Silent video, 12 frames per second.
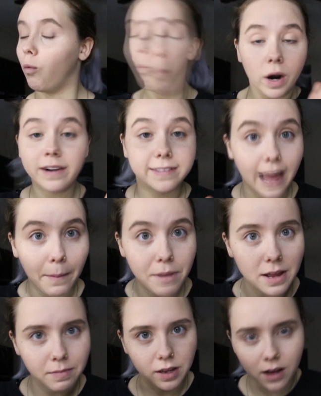Where did that
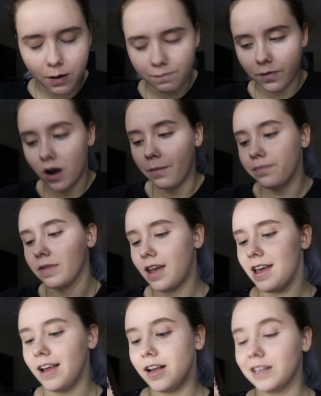pigment come from?
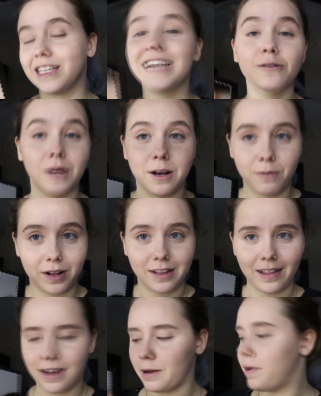So that's what I
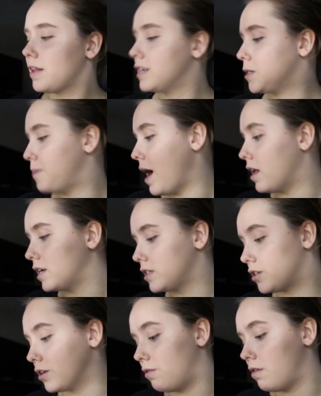really like about this
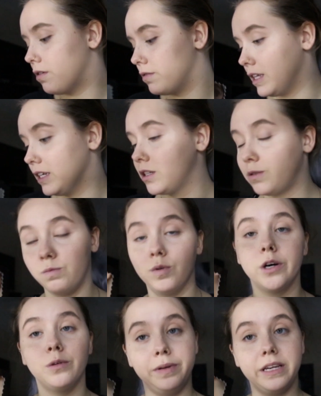palette. So this
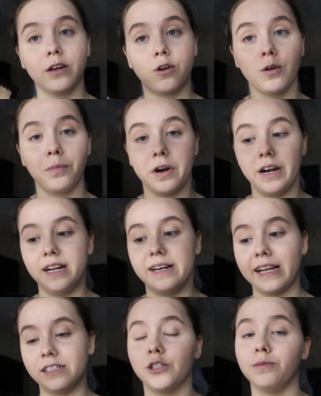will be incorporated
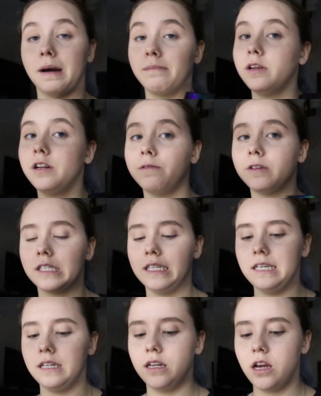into my beauty
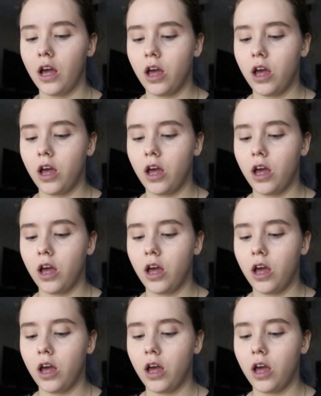routine